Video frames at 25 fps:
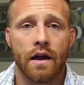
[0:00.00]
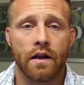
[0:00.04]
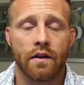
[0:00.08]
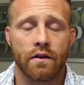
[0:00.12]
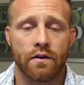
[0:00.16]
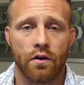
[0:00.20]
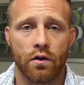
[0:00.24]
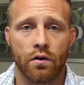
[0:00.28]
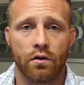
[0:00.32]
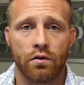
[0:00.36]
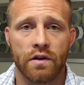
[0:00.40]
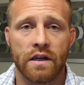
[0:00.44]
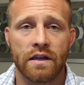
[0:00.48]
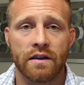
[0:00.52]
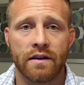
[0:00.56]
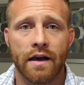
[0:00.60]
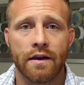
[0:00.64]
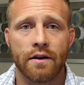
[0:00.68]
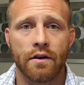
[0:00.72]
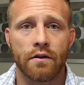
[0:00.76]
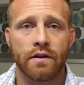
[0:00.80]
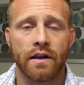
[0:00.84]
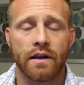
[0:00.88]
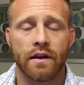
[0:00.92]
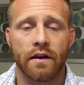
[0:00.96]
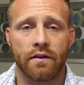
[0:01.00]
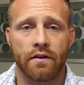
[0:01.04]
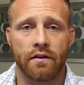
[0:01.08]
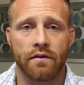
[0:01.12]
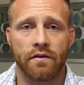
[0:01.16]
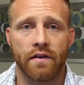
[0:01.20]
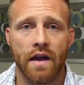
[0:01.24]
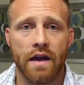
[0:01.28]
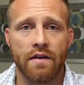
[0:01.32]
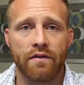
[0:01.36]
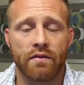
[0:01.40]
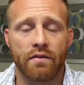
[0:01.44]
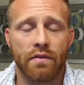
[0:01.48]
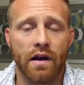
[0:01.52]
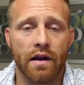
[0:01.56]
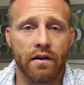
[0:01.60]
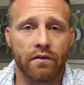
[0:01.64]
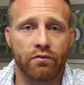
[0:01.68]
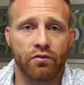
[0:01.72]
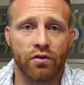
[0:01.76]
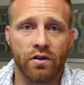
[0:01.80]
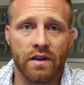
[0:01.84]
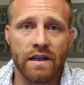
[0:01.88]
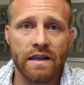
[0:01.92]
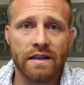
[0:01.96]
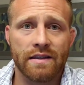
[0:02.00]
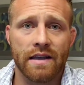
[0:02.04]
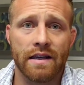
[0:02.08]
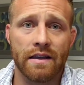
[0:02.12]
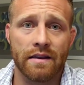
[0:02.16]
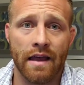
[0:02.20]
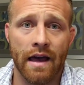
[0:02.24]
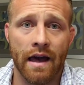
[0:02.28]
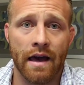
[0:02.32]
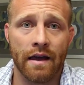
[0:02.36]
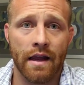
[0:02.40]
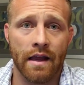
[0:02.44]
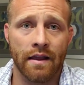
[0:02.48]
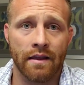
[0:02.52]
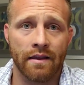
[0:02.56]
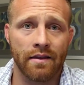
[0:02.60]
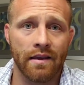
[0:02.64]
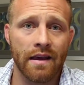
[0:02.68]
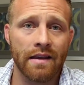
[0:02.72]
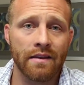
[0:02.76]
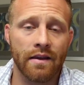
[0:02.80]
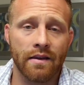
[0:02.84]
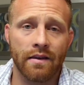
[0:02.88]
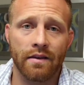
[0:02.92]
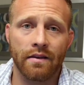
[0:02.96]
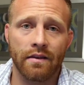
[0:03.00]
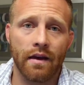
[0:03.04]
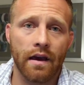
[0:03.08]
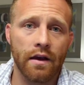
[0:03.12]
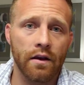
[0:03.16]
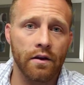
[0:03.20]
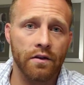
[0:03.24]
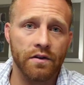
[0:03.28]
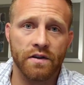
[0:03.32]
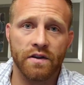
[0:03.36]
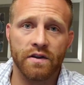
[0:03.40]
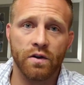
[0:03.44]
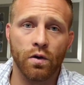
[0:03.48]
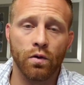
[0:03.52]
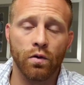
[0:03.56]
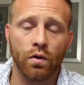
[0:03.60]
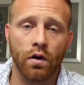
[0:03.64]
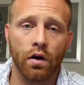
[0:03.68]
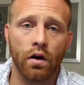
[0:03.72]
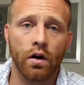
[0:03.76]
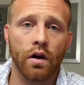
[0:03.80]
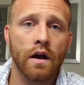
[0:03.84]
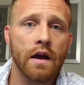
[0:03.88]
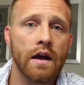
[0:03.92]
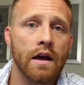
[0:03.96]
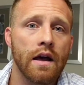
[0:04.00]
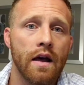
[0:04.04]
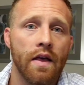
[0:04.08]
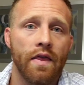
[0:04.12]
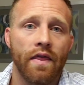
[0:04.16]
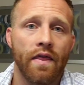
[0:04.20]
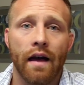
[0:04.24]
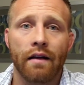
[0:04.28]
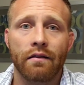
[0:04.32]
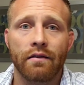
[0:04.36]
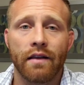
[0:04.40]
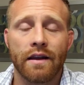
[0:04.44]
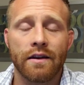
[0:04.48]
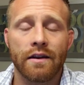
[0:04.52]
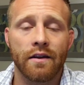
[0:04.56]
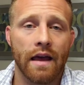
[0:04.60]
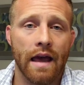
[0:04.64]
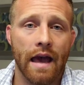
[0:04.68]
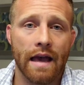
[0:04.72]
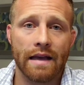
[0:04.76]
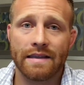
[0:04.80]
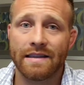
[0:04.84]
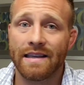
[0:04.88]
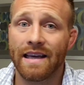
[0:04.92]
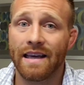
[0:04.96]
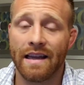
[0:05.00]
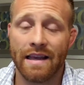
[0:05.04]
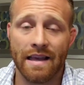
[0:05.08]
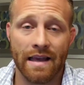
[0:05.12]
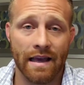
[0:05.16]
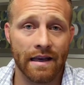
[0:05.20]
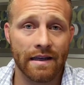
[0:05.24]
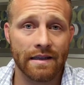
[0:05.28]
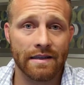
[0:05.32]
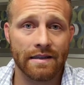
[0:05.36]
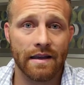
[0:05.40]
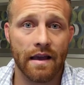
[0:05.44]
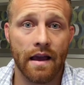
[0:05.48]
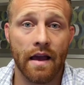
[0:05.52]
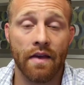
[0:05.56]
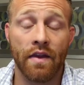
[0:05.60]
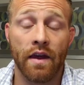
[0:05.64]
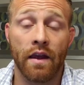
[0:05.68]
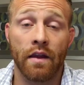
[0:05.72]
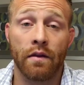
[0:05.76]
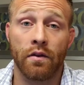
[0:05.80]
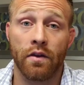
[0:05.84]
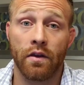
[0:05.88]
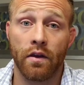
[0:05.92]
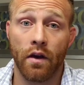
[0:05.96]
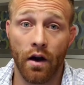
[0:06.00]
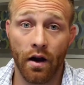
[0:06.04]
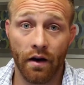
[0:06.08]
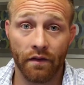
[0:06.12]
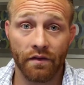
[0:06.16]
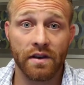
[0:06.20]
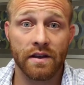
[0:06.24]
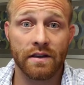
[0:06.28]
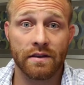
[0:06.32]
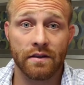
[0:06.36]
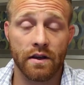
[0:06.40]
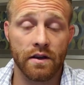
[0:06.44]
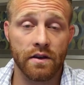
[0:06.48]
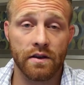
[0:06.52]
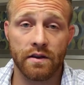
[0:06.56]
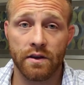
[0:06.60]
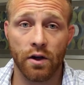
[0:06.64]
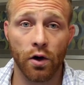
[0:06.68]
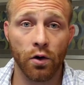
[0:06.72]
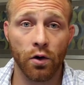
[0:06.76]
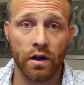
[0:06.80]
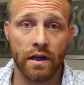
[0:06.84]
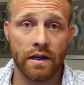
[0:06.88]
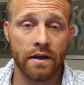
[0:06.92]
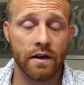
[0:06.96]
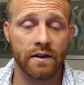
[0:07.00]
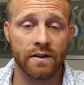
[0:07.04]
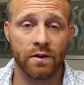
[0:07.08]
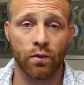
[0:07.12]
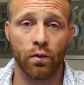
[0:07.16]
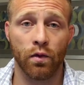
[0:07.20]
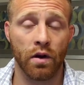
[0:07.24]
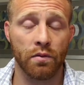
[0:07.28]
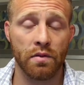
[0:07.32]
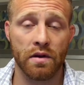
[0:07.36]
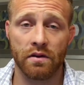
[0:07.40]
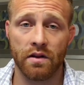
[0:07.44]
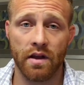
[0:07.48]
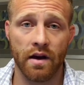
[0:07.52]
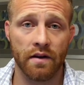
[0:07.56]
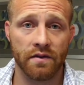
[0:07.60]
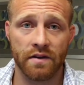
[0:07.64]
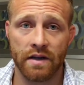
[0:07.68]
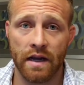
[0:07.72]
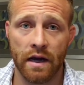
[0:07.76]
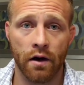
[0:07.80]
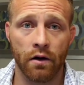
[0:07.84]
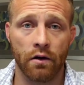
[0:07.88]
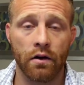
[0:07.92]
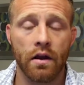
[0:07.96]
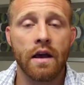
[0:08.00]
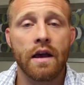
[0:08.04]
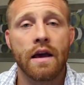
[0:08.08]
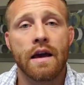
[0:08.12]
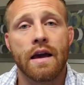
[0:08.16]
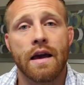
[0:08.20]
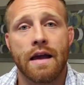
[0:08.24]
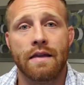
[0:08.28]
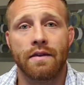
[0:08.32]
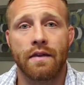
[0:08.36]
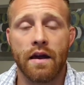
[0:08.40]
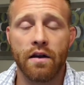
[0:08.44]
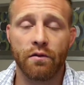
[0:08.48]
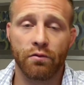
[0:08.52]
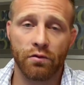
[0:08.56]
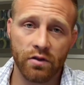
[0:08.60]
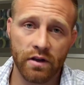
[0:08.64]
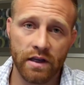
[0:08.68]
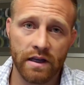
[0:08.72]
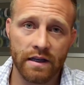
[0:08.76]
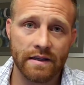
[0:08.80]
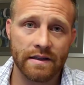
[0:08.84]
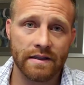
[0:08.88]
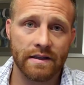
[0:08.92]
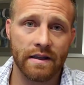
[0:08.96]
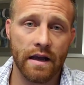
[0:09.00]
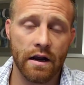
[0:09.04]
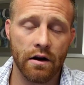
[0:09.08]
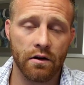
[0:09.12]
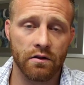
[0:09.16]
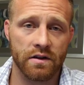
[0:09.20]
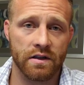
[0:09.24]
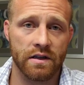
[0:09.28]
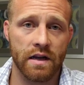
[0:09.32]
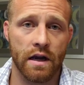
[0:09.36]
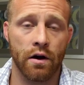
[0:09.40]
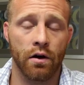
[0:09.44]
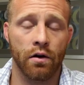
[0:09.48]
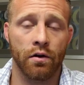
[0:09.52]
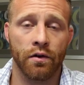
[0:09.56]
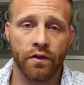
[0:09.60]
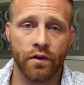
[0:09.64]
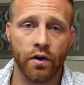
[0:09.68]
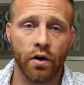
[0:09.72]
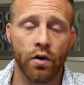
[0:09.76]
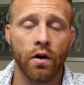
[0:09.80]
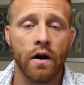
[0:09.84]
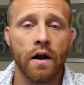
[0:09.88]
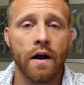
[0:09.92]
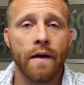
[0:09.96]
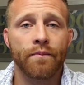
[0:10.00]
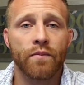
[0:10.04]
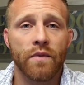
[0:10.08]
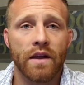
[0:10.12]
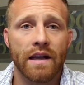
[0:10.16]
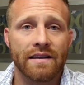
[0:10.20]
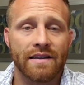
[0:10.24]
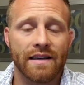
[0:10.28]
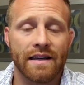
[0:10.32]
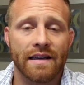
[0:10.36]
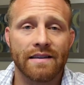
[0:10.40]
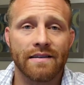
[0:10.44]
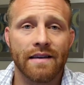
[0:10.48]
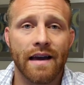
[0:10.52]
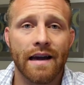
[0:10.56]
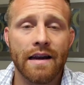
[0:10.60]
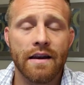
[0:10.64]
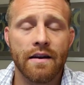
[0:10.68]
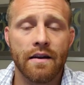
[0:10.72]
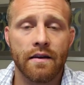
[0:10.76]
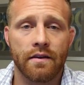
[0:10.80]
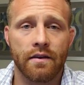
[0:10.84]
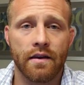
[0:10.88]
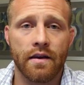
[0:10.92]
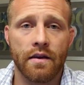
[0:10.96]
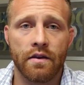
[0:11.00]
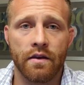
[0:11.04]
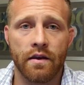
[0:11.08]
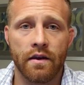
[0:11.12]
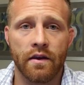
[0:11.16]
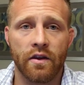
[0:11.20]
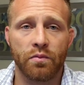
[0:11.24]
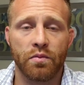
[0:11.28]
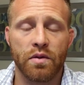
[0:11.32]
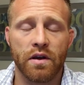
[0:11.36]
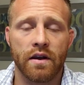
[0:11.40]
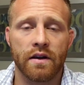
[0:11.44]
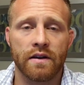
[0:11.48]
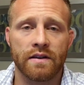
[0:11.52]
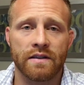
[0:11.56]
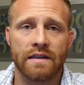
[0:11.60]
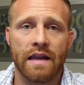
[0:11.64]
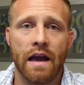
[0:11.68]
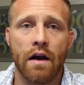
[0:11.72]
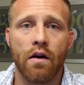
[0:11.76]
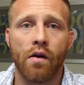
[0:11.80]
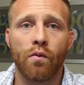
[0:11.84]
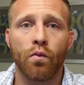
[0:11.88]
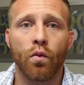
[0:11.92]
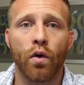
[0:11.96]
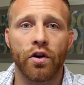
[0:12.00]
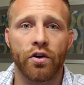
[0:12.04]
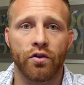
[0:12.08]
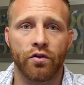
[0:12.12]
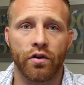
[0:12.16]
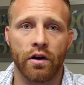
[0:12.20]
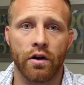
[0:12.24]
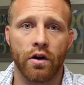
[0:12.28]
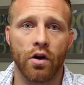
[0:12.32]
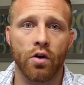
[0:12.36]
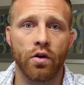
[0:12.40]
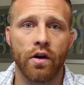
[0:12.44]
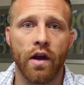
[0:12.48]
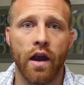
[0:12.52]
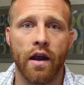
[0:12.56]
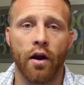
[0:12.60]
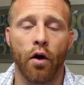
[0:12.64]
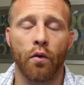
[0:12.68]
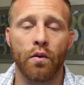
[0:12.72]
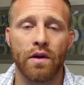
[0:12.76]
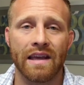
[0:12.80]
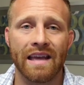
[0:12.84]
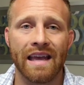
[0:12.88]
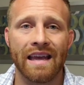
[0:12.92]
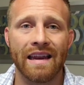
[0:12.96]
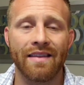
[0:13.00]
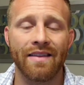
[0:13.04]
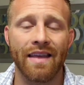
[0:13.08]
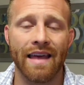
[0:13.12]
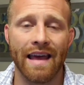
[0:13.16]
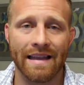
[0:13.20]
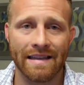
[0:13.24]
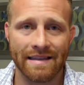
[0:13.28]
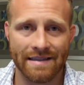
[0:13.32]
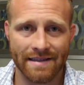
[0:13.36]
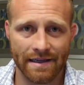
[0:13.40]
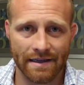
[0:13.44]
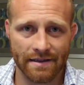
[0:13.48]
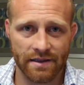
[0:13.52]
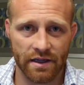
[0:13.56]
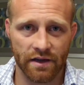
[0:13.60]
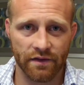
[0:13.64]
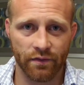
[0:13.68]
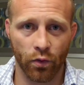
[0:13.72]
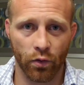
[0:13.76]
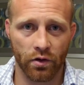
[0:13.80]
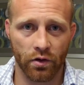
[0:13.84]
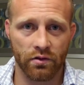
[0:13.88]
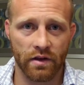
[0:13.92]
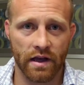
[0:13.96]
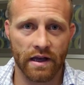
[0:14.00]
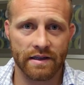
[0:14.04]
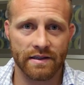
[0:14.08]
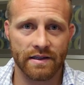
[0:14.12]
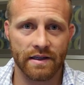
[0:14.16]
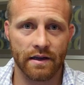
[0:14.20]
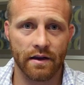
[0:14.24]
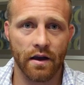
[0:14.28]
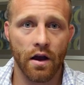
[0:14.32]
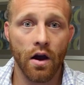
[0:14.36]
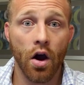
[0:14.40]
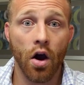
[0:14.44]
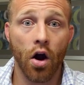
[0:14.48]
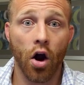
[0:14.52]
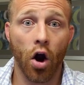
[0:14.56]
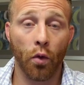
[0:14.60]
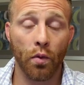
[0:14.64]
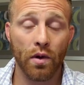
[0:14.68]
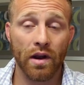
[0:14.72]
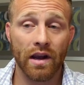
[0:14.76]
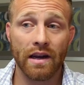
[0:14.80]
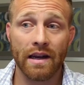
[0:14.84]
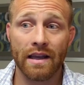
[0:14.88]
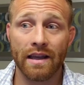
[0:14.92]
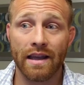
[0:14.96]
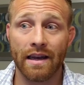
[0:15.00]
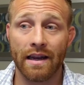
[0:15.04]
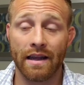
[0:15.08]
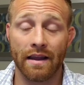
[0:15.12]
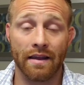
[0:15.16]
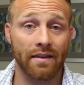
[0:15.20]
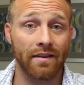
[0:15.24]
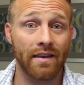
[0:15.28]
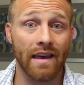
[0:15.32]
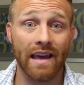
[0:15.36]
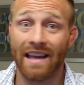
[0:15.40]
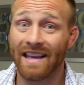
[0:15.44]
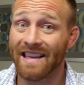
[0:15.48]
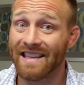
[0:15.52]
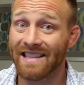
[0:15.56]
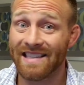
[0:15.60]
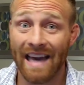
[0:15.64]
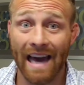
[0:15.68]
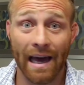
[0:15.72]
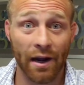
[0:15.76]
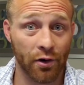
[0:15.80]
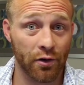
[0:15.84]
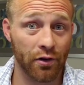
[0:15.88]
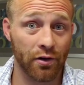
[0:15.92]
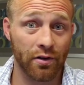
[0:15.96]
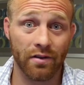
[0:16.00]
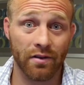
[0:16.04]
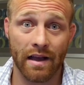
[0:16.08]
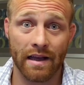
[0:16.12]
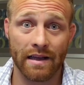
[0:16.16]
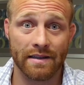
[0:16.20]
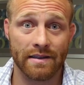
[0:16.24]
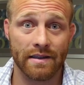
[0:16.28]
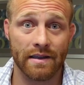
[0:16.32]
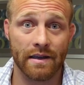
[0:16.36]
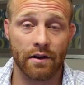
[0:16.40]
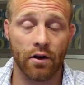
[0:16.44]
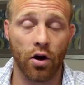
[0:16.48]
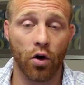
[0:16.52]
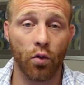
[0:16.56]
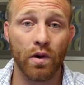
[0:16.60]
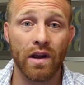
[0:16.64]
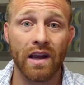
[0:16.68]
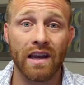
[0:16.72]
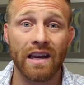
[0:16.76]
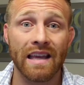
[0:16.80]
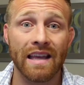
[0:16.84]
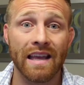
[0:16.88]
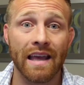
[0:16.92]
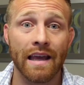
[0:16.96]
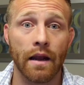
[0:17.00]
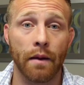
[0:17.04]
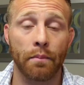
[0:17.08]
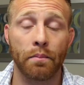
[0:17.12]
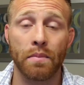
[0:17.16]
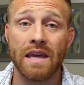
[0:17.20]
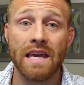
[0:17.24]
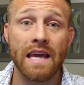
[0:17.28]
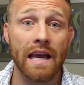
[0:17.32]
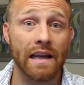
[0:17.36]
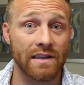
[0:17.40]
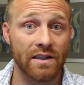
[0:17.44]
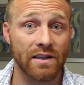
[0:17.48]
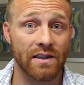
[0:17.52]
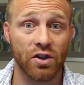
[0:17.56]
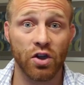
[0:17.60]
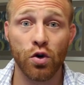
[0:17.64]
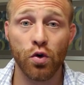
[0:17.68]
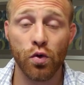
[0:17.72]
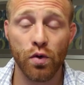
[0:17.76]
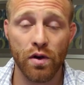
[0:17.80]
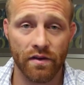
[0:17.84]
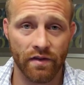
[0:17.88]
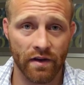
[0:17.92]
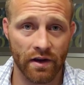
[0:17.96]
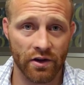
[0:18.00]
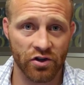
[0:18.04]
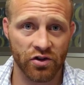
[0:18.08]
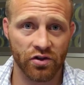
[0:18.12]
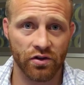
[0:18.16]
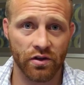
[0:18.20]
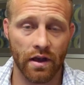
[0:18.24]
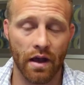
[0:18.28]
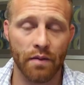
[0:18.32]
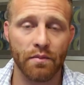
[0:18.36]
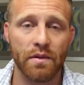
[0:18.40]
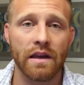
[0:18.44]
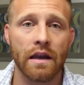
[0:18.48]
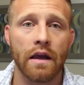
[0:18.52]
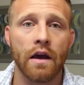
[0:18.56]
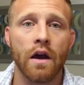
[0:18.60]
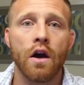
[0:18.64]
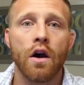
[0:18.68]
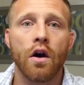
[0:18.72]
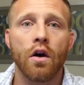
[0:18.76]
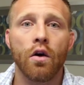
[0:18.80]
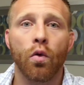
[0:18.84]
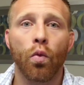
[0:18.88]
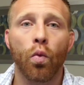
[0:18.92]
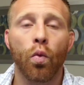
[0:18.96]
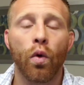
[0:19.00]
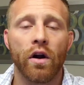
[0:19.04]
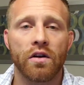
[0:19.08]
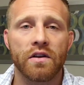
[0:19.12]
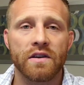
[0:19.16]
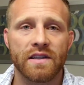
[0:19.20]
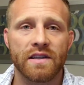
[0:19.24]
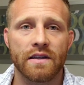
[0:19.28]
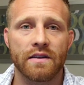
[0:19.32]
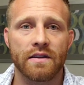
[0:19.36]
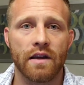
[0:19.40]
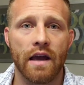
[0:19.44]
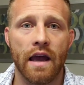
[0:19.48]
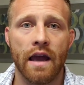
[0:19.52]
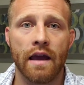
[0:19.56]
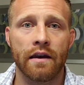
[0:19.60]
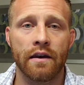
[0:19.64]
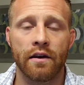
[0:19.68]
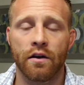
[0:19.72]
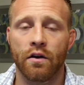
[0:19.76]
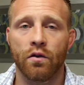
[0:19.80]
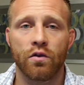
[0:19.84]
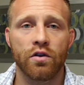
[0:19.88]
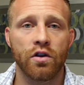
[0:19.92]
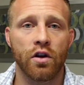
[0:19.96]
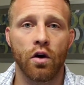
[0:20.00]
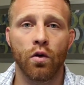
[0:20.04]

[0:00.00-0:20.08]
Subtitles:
And so Nintendo did us a favor by releasing that and seeing the sales soar. That led to the SNES, and then obviously Sony doesn't want to be left out, and they released theirs now. So it's exciting to see this because now I'm wondering, okay, are we getting the N64 Classic? Are we going to get a Sega Saturn Classic? Are we going to get a PS2 eventually? I mean, where does it end?